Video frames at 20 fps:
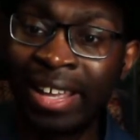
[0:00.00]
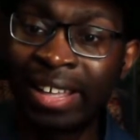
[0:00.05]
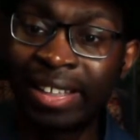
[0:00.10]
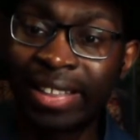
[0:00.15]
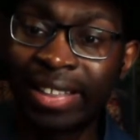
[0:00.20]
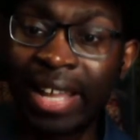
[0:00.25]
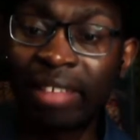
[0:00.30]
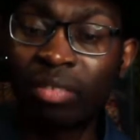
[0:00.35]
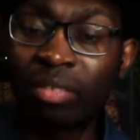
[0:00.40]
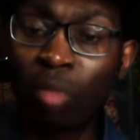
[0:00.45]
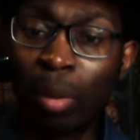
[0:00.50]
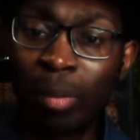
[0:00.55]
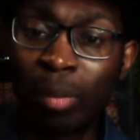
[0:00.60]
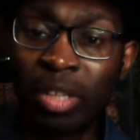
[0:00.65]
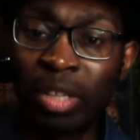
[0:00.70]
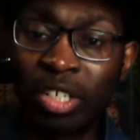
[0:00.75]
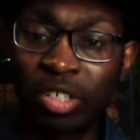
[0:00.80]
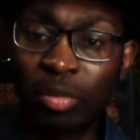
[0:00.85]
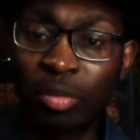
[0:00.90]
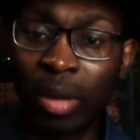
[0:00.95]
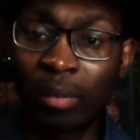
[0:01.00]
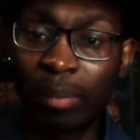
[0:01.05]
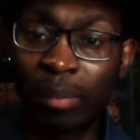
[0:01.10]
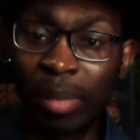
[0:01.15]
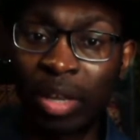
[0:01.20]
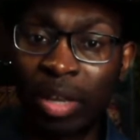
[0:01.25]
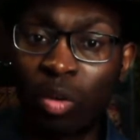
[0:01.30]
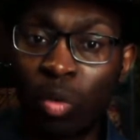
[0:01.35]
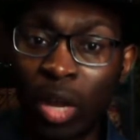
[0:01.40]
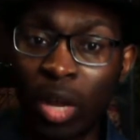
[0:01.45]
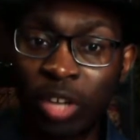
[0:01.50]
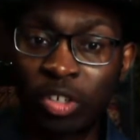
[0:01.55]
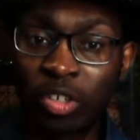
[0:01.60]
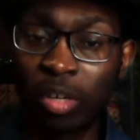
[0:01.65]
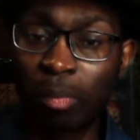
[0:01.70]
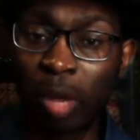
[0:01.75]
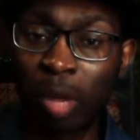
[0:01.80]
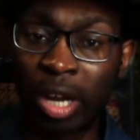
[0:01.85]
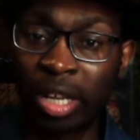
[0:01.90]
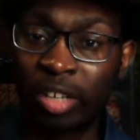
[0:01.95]
That's the one position where I have a big
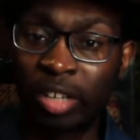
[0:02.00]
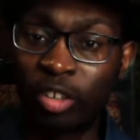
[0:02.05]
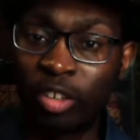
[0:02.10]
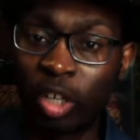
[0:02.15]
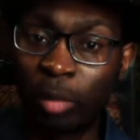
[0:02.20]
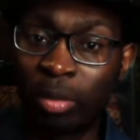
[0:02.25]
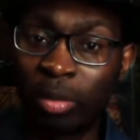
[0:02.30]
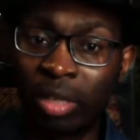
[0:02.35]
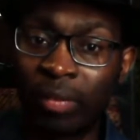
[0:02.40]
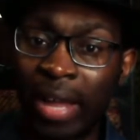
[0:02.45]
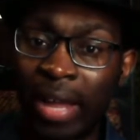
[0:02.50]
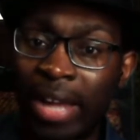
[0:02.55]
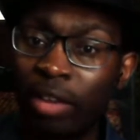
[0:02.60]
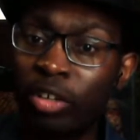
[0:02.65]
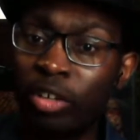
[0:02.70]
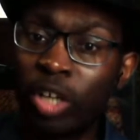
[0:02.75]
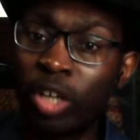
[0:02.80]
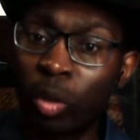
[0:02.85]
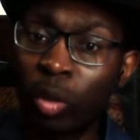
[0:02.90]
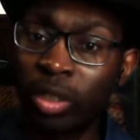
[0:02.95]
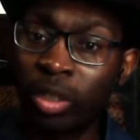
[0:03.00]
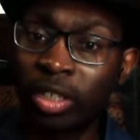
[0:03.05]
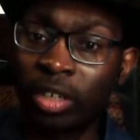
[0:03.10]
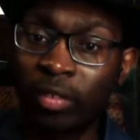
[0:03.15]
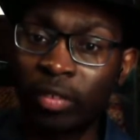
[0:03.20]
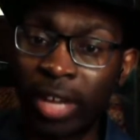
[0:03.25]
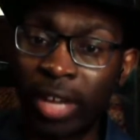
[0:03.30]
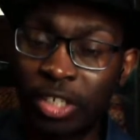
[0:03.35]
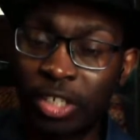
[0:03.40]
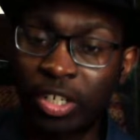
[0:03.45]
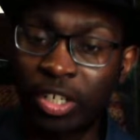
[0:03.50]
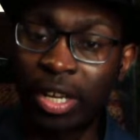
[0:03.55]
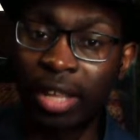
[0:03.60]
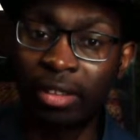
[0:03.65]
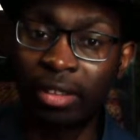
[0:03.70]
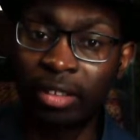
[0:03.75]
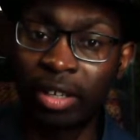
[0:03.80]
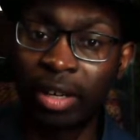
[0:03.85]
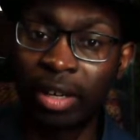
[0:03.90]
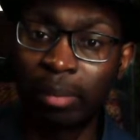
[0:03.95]
question mark in terms of, I don't know what the direction
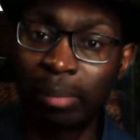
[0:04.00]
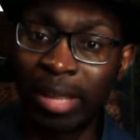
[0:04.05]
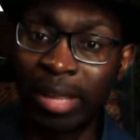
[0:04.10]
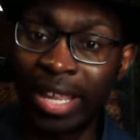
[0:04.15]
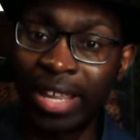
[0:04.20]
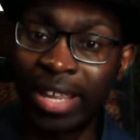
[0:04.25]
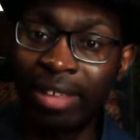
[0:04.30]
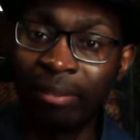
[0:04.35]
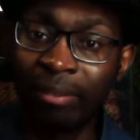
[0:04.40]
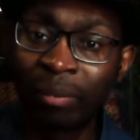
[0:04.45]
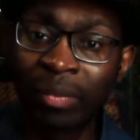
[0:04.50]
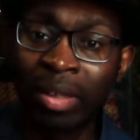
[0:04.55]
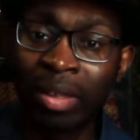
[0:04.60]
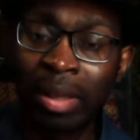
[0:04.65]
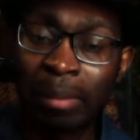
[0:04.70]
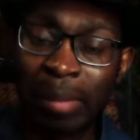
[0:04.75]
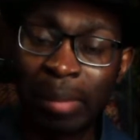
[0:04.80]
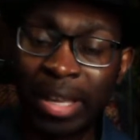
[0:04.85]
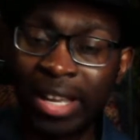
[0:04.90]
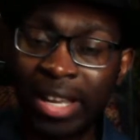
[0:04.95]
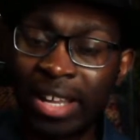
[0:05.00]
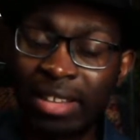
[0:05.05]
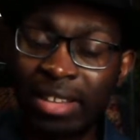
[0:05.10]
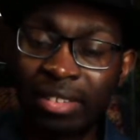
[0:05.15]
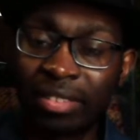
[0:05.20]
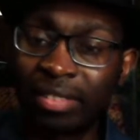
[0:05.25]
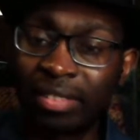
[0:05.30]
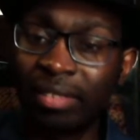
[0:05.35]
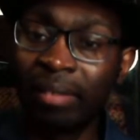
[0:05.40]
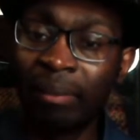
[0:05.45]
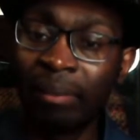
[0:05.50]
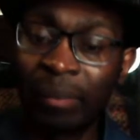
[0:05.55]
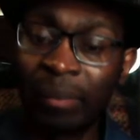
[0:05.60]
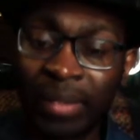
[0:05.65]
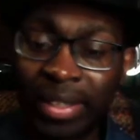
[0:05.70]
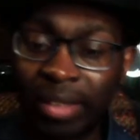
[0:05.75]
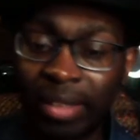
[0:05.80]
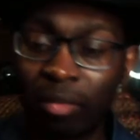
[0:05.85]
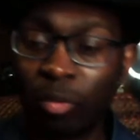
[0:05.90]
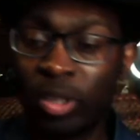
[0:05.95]
is going to be, because
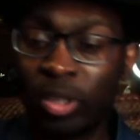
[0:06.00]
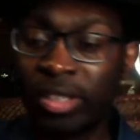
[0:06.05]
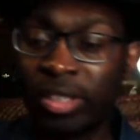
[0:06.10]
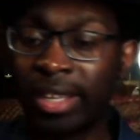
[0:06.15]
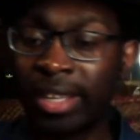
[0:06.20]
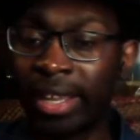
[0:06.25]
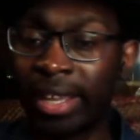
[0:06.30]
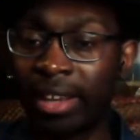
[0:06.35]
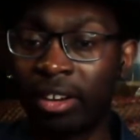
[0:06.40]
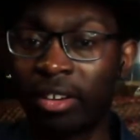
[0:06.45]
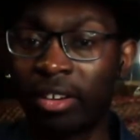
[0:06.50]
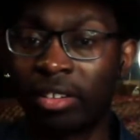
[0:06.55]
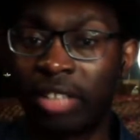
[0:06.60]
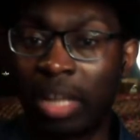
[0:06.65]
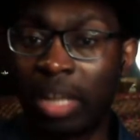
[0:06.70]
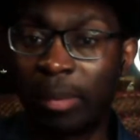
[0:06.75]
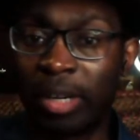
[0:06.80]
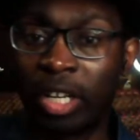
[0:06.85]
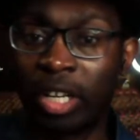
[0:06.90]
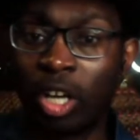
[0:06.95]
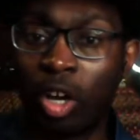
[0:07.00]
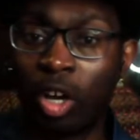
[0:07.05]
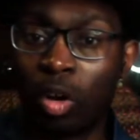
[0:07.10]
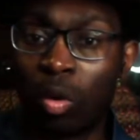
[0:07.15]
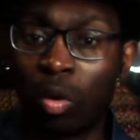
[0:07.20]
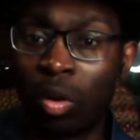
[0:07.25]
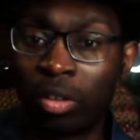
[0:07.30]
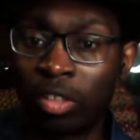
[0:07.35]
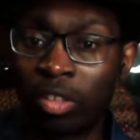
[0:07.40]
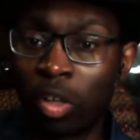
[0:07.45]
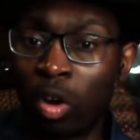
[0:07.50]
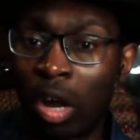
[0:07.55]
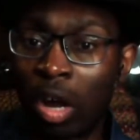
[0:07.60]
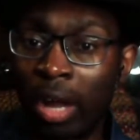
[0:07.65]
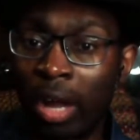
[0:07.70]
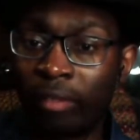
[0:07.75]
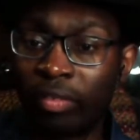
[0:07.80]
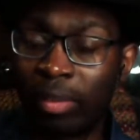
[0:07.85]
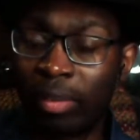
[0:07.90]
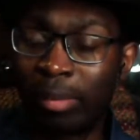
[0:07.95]
we see kickers come and go so
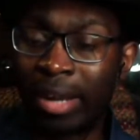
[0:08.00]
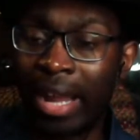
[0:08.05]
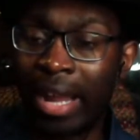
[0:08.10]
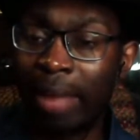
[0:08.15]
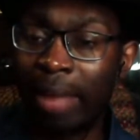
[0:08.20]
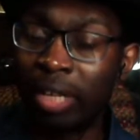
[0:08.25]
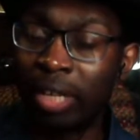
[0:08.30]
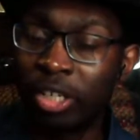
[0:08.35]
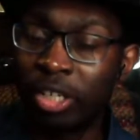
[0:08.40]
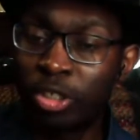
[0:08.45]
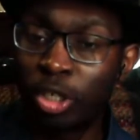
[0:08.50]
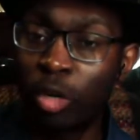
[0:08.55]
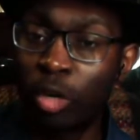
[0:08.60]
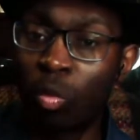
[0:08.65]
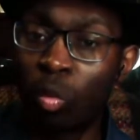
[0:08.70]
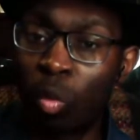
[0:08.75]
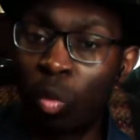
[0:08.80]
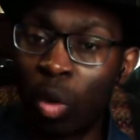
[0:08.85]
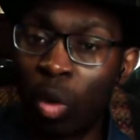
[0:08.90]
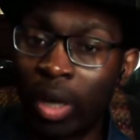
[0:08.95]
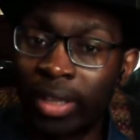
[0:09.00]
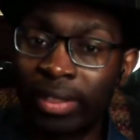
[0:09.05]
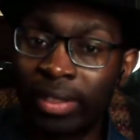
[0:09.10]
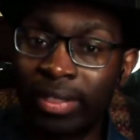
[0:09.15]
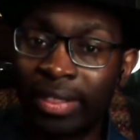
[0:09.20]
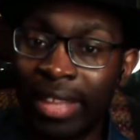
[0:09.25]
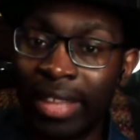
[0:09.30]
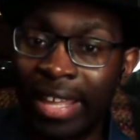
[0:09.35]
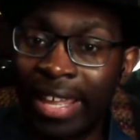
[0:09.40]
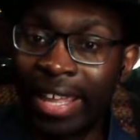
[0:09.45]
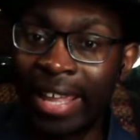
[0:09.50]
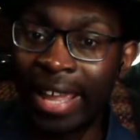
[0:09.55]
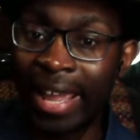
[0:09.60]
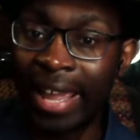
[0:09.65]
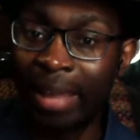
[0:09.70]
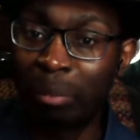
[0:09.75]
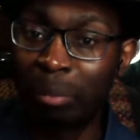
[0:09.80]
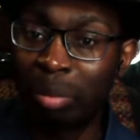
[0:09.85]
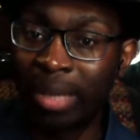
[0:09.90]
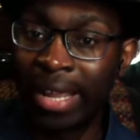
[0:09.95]
often, but I'm not sure what the
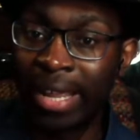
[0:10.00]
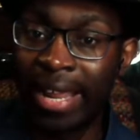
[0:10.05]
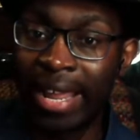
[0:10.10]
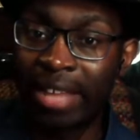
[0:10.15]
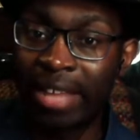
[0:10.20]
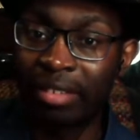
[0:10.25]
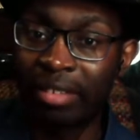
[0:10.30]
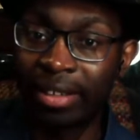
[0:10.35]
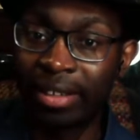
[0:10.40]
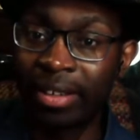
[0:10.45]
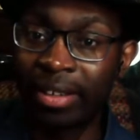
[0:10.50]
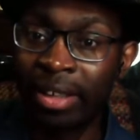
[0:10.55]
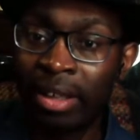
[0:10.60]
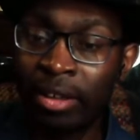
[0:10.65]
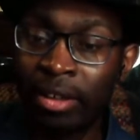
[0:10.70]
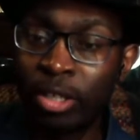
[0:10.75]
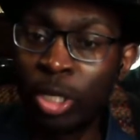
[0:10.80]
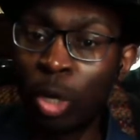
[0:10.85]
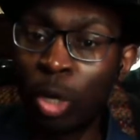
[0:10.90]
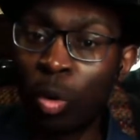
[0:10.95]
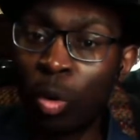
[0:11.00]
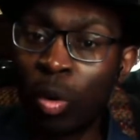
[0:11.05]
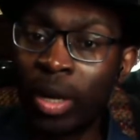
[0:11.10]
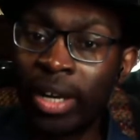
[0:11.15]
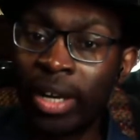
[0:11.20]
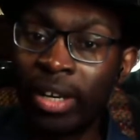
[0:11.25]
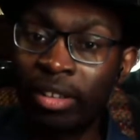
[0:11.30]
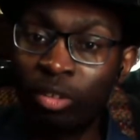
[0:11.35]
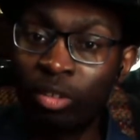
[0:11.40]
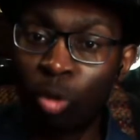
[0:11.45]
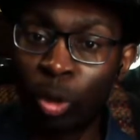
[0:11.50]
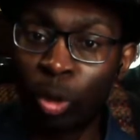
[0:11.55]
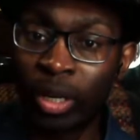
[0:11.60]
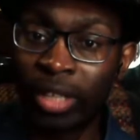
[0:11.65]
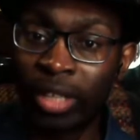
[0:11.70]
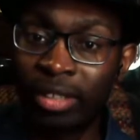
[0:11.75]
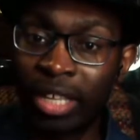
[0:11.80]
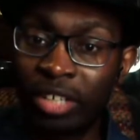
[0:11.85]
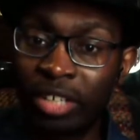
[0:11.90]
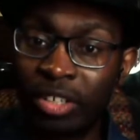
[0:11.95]
play is. Like, no one in this
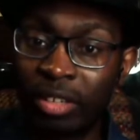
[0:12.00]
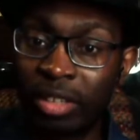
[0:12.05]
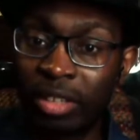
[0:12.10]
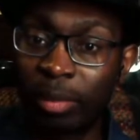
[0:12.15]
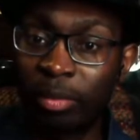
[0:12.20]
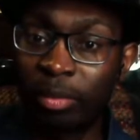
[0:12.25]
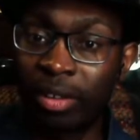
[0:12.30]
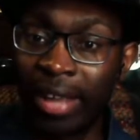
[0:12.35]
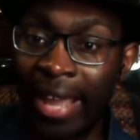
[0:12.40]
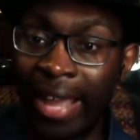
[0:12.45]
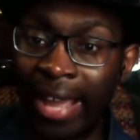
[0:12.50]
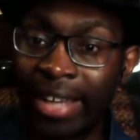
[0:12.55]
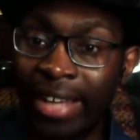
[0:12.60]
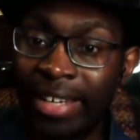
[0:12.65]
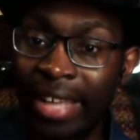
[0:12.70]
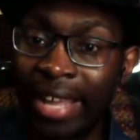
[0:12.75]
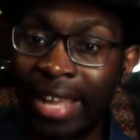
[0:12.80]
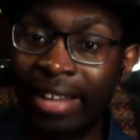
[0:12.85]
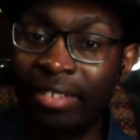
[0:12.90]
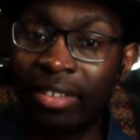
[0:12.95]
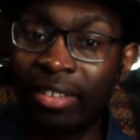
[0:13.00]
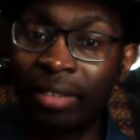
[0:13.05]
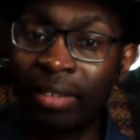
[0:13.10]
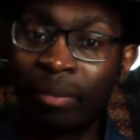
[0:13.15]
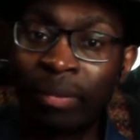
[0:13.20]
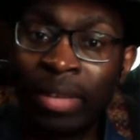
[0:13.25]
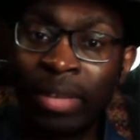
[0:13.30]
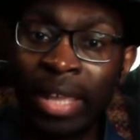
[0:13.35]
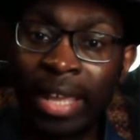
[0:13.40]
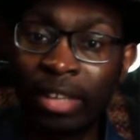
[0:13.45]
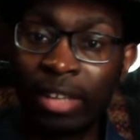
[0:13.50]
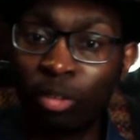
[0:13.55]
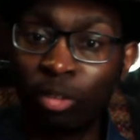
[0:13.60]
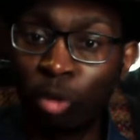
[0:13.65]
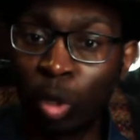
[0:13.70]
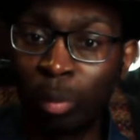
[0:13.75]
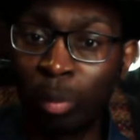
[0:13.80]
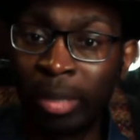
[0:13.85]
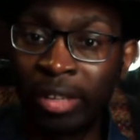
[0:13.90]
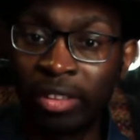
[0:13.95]
organization has tipped their hand yet into who
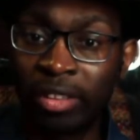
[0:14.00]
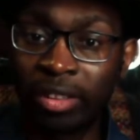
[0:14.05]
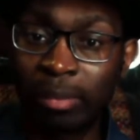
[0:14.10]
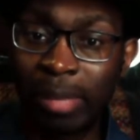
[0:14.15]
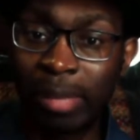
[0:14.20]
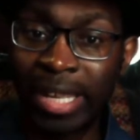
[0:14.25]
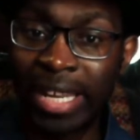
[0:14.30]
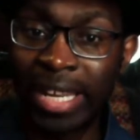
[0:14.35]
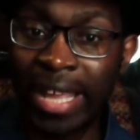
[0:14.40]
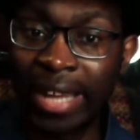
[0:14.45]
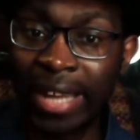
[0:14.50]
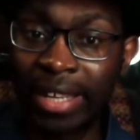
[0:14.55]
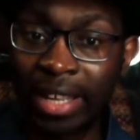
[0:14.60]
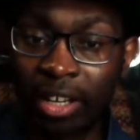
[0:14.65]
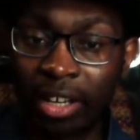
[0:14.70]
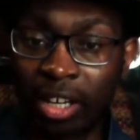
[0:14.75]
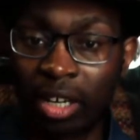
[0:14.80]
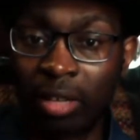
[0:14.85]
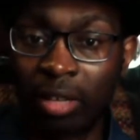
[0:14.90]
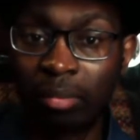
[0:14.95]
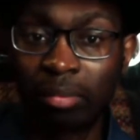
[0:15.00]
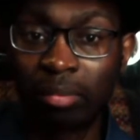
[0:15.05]
replaces Beatty at kicker.